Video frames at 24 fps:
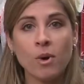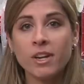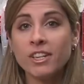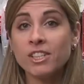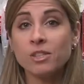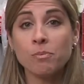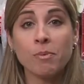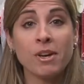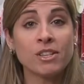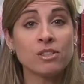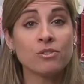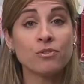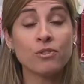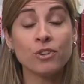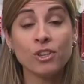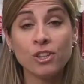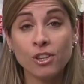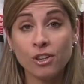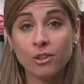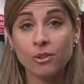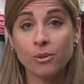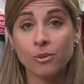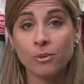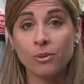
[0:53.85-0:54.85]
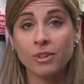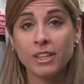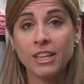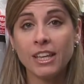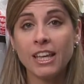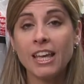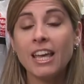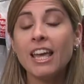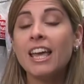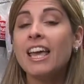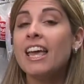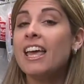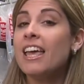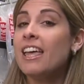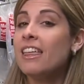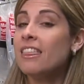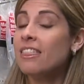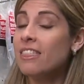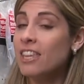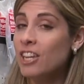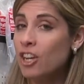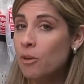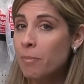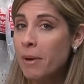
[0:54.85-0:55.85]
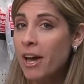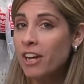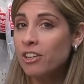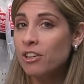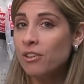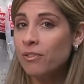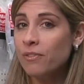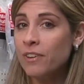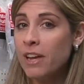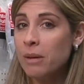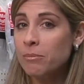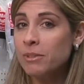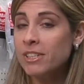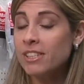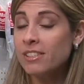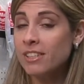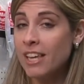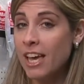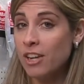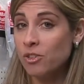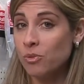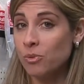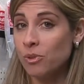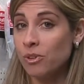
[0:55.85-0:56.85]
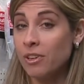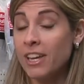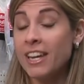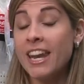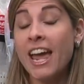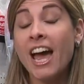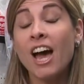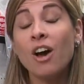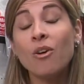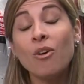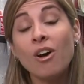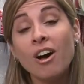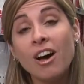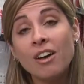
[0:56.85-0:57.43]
one is best for you? Think about your family schedule and how